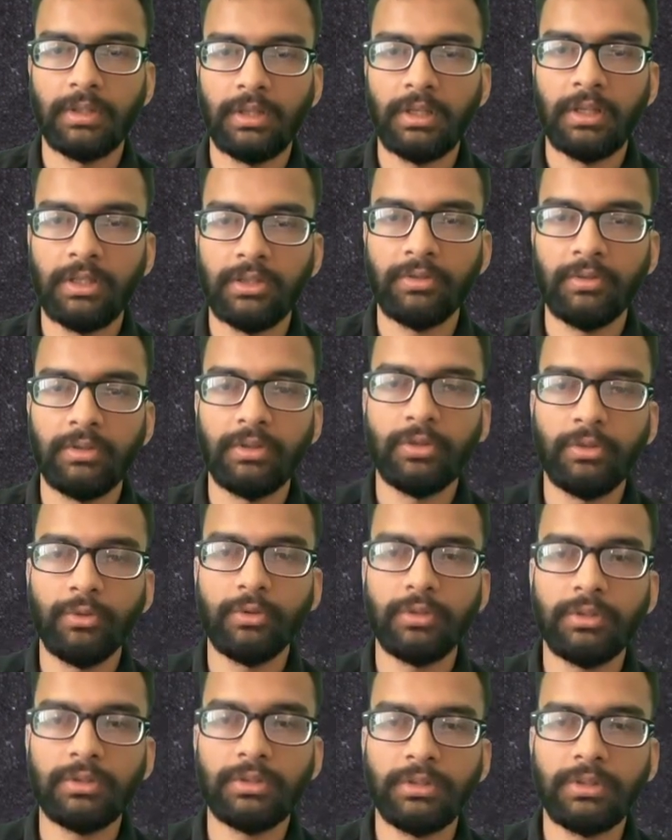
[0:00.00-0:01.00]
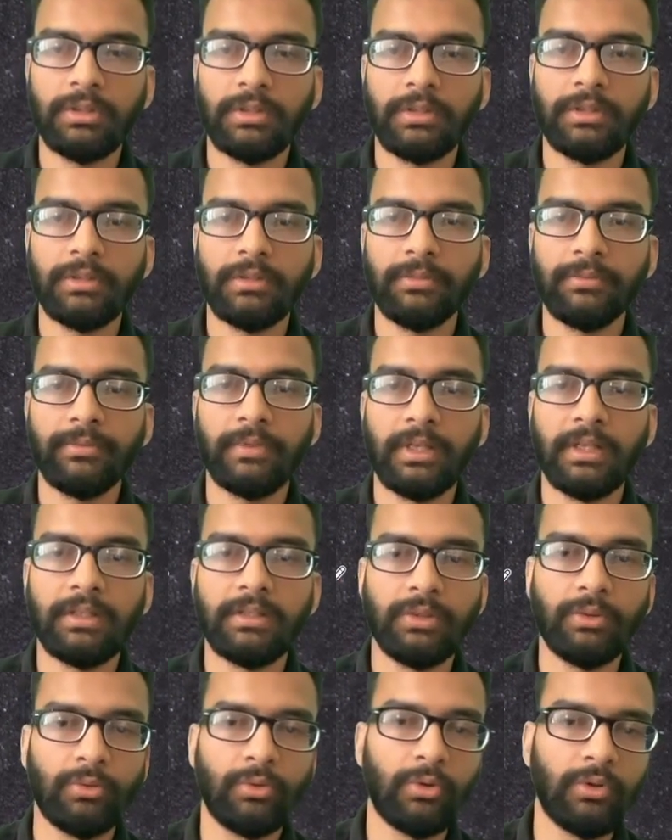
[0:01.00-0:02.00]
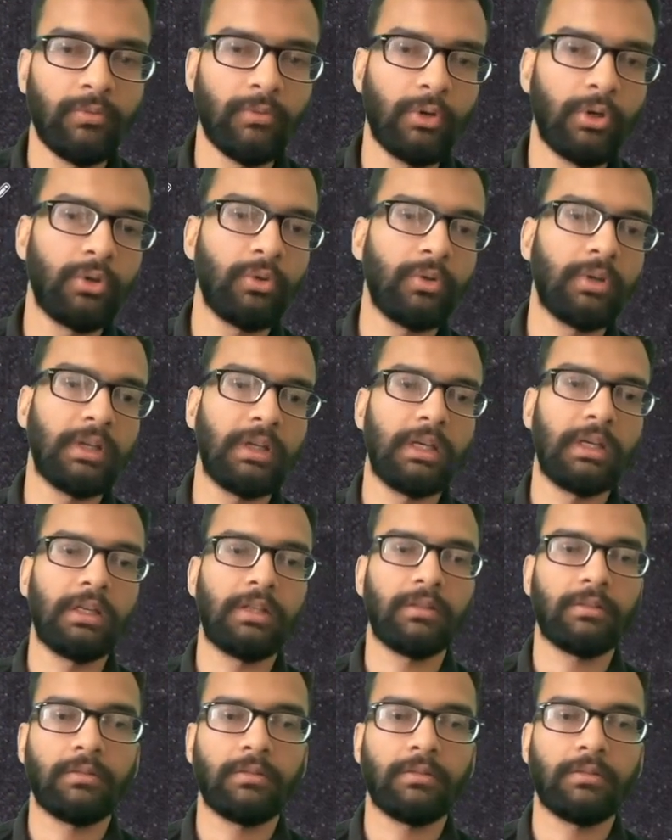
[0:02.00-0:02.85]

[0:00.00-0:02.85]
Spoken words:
So in those fields you don't want to create